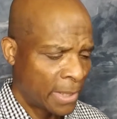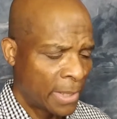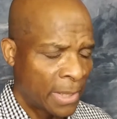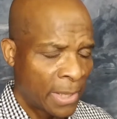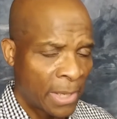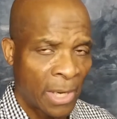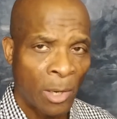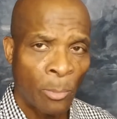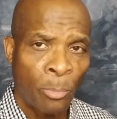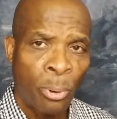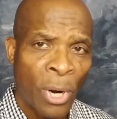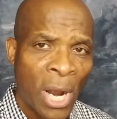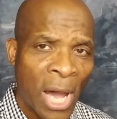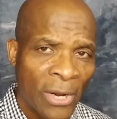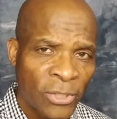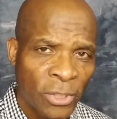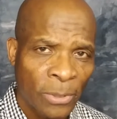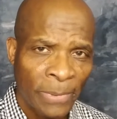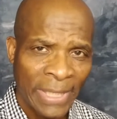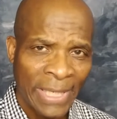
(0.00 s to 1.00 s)

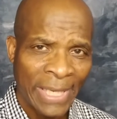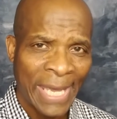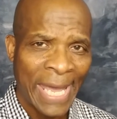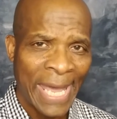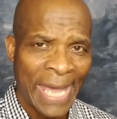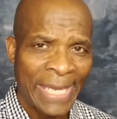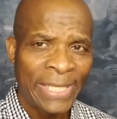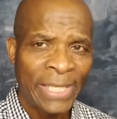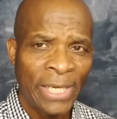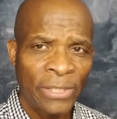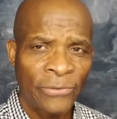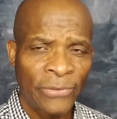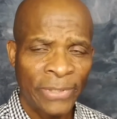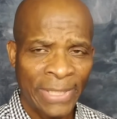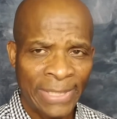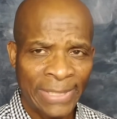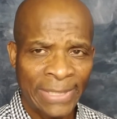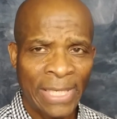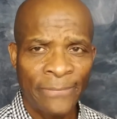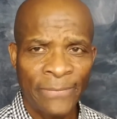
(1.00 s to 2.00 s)
Approximately
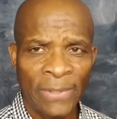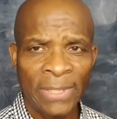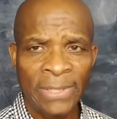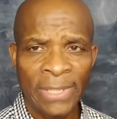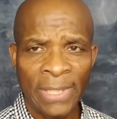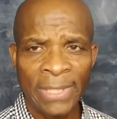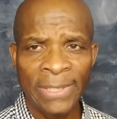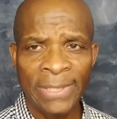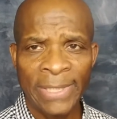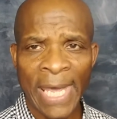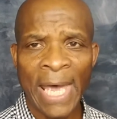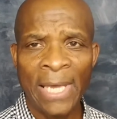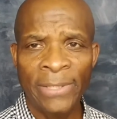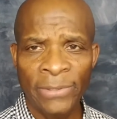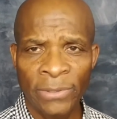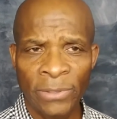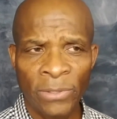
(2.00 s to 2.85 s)
876,000